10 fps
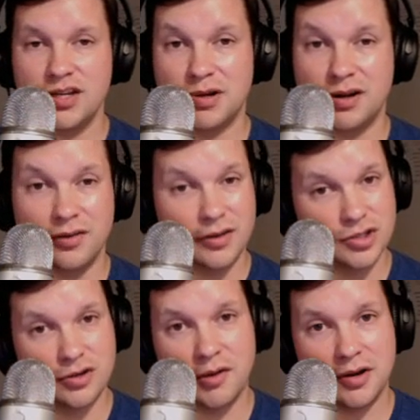but I'll let you
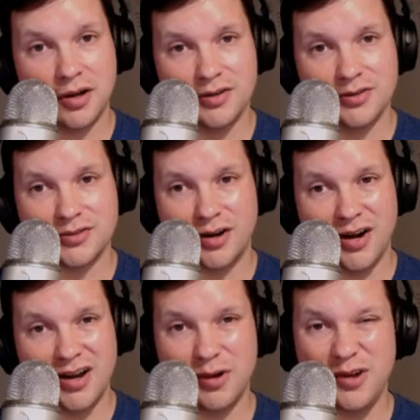know how it goes. All
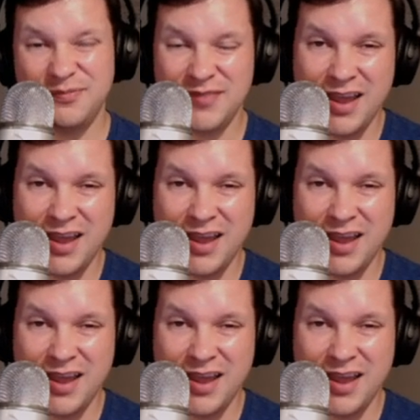right, well,